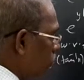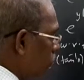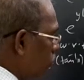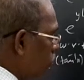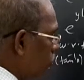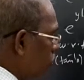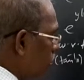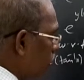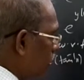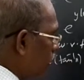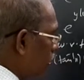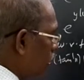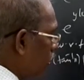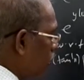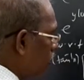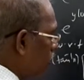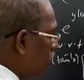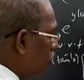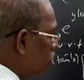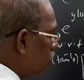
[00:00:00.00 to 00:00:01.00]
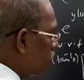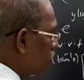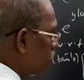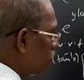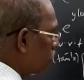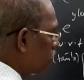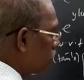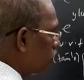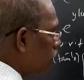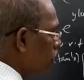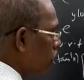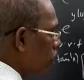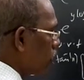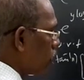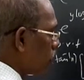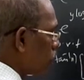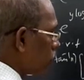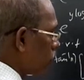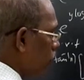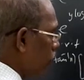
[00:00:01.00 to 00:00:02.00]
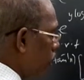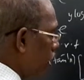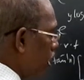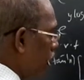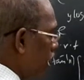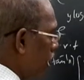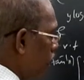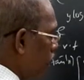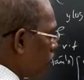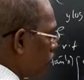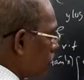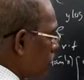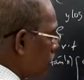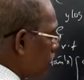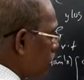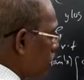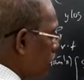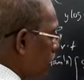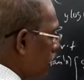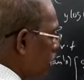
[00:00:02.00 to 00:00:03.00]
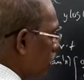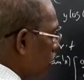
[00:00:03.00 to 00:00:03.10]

cosecant square x